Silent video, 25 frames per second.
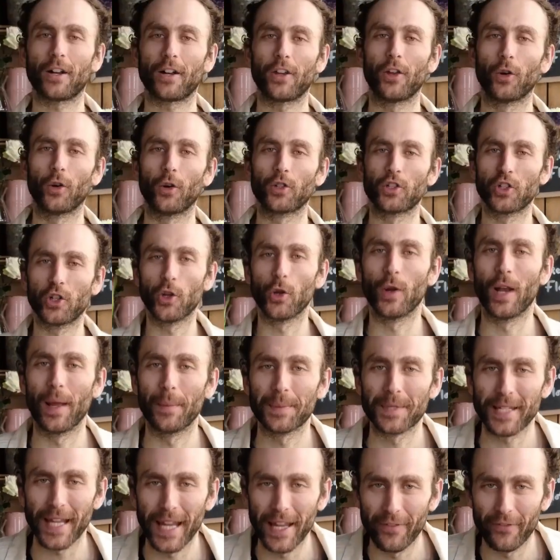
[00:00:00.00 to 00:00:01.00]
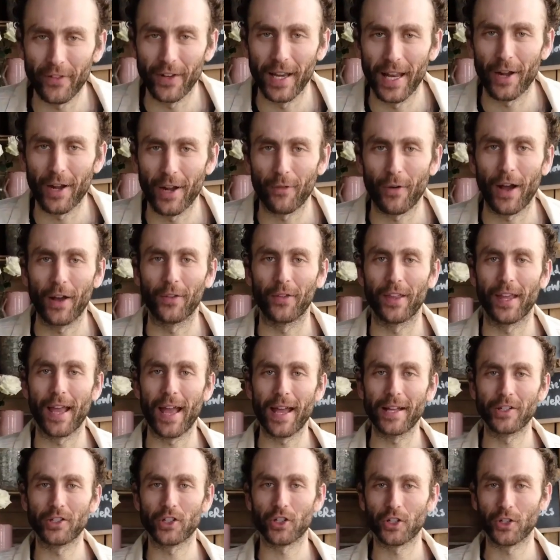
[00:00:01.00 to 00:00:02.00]
your tulips evenly around the
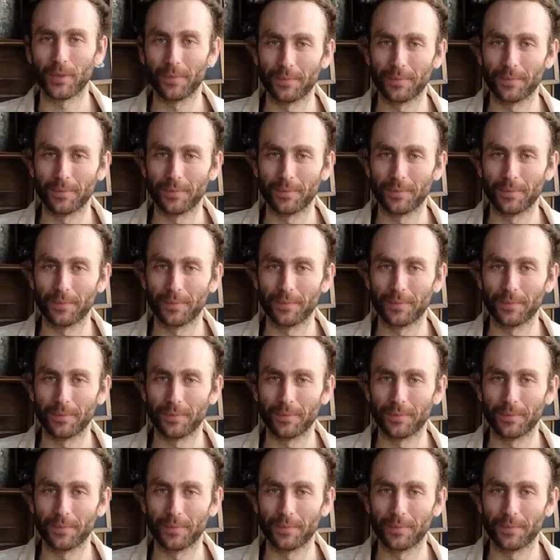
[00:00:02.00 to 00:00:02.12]
edge.